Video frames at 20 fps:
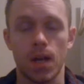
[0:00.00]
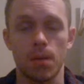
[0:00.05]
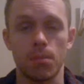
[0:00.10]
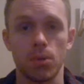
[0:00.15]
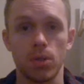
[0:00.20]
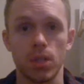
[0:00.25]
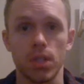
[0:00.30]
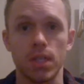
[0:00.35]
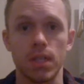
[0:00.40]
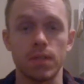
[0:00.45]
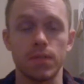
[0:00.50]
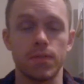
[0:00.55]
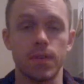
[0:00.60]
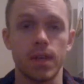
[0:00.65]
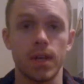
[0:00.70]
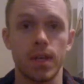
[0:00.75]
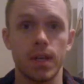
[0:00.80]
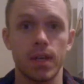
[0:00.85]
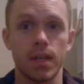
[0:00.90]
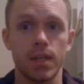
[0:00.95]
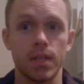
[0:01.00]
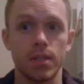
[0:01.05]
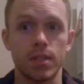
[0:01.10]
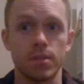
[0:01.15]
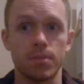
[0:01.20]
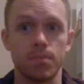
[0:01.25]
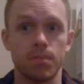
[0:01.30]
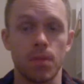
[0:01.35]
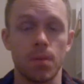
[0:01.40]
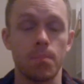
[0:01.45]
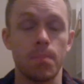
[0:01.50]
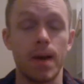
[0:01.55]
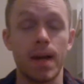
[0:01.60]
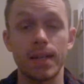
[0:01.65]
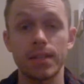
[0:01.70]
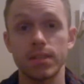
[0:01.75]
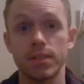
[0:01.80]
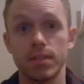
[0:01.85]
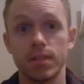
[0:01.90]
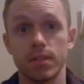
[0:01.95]
believe the
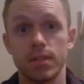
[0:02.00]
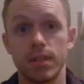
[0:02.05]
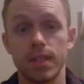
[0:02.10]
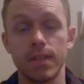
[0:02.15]
best